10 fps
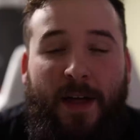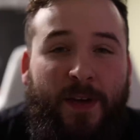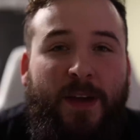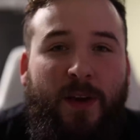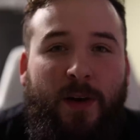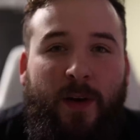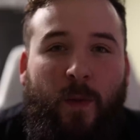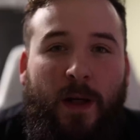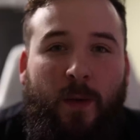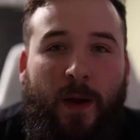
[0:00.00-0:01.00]
I think you're already
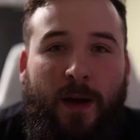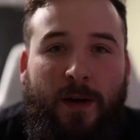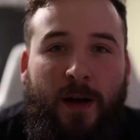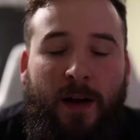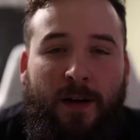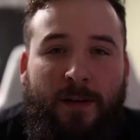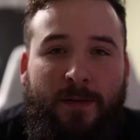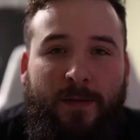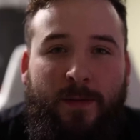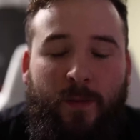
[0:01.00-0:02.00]
well aware
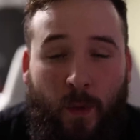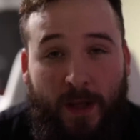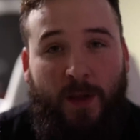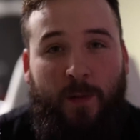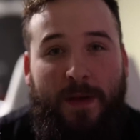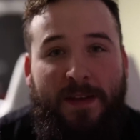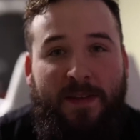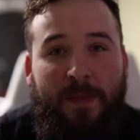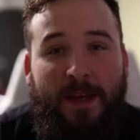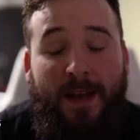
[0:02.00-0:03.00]
of what you mean
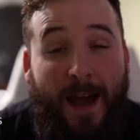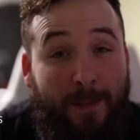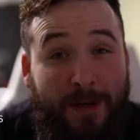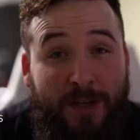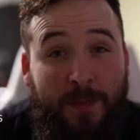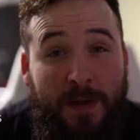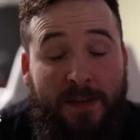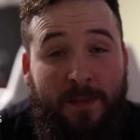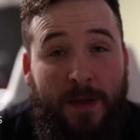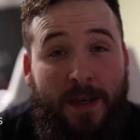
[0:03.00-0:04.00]
to me and how much you
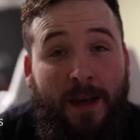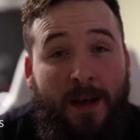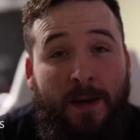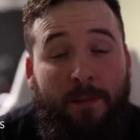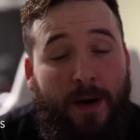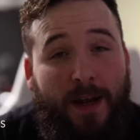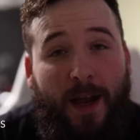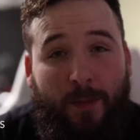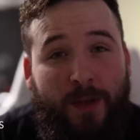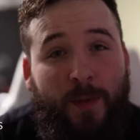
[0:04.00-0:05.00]
mean to me, but
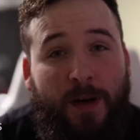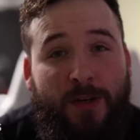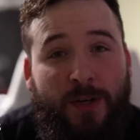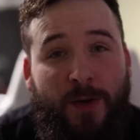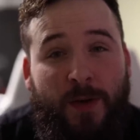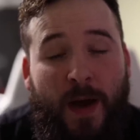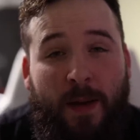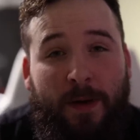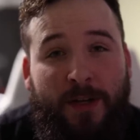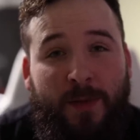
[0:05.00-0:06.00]
I really wanted to show you
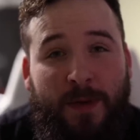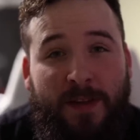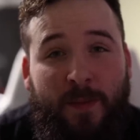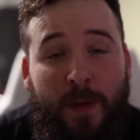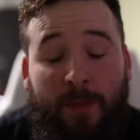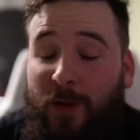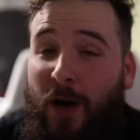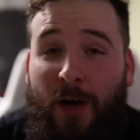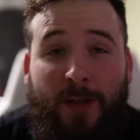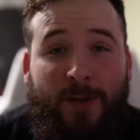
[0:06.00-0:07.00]
how much you mean to
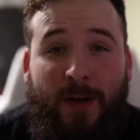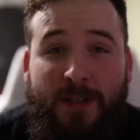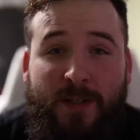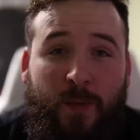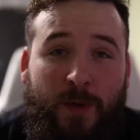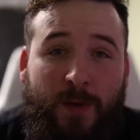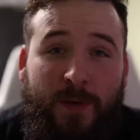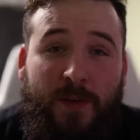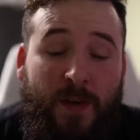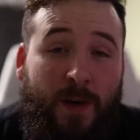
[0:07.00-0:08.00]
people all across the
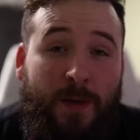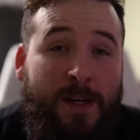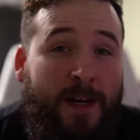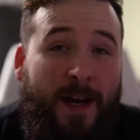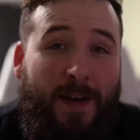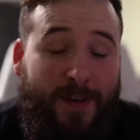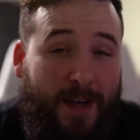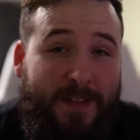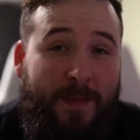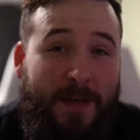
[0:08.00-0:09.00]
world. So I've
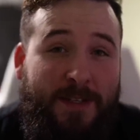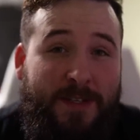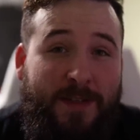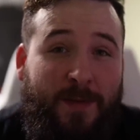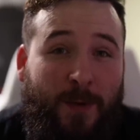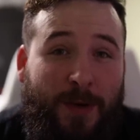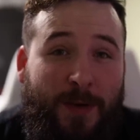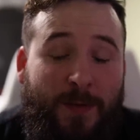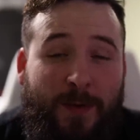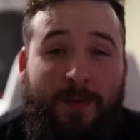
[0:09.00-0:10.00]
got some messages for
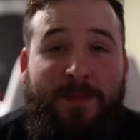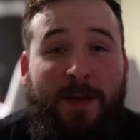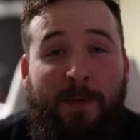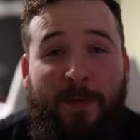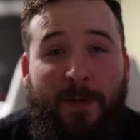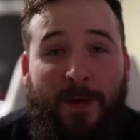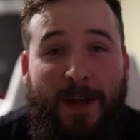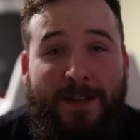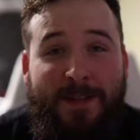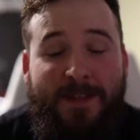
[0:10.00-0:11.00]
you from some of your
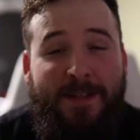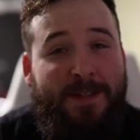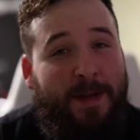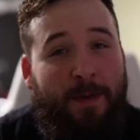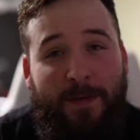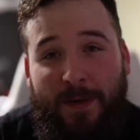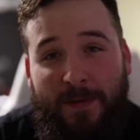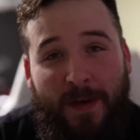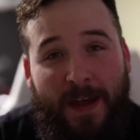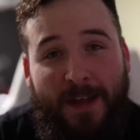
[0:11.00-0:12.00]
friends, some of your
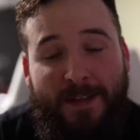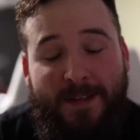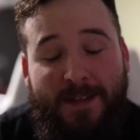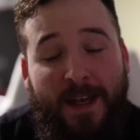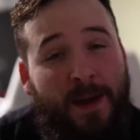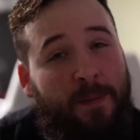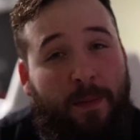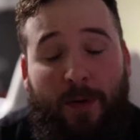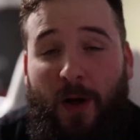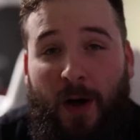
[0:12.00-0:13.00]
fans,
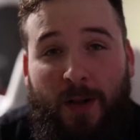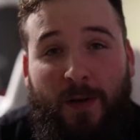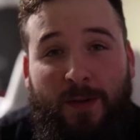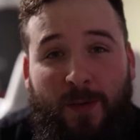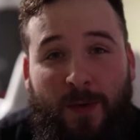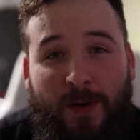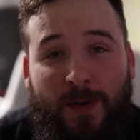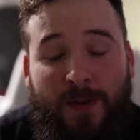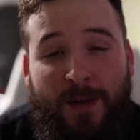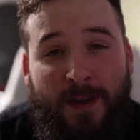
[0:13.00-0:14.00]
people all over the
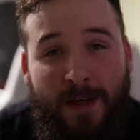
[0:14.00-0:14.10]
world.